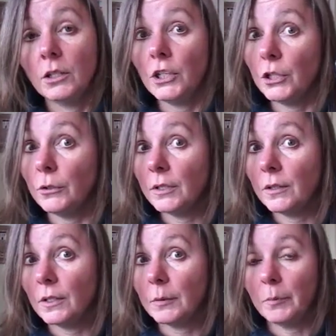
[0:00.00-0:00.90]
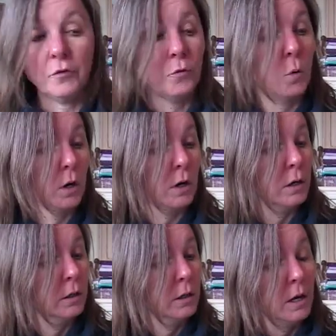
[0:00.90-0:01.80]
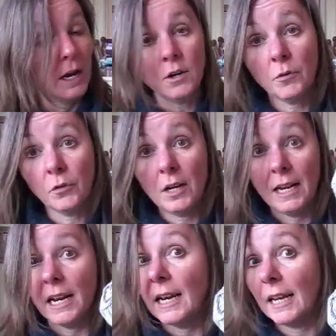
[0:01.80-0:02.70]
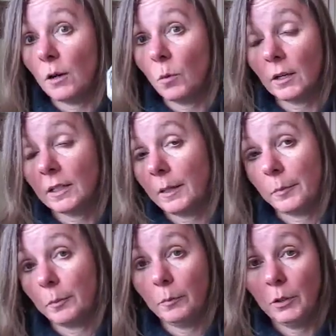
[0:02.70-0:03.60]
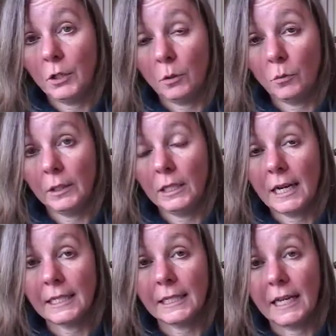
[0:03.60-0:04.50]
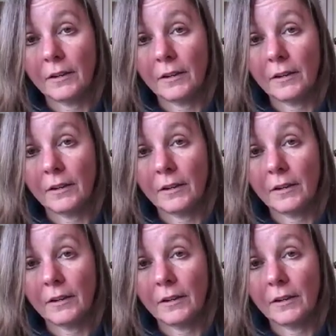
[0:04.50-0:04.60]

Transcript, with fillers: used this before. I know for knitting it works up, you know, really nicely.